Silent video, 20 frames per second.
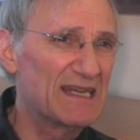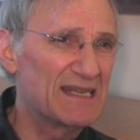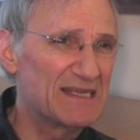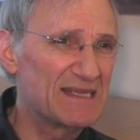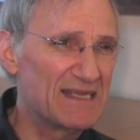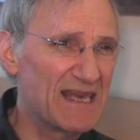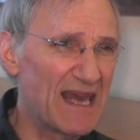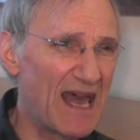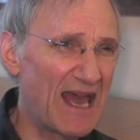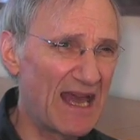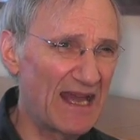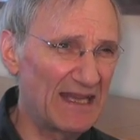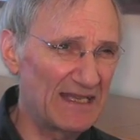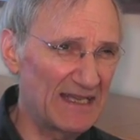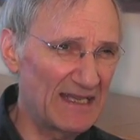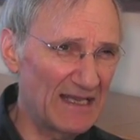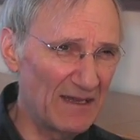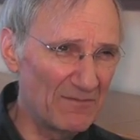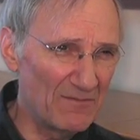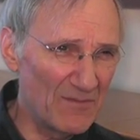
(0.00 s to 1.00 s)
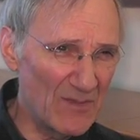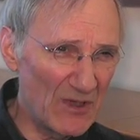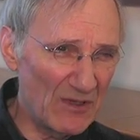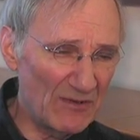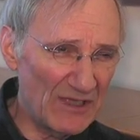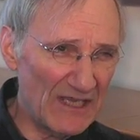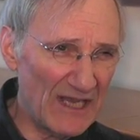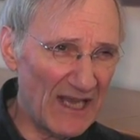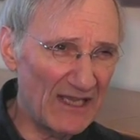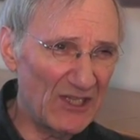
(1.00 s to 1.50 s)
that a
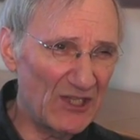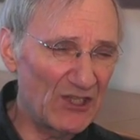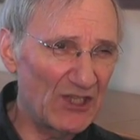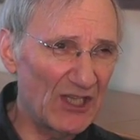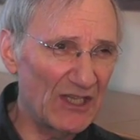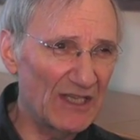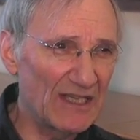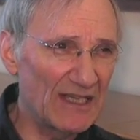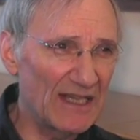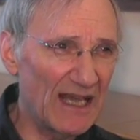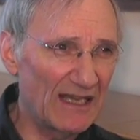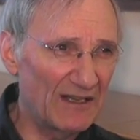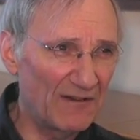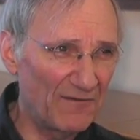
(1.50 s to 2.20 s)
mutation that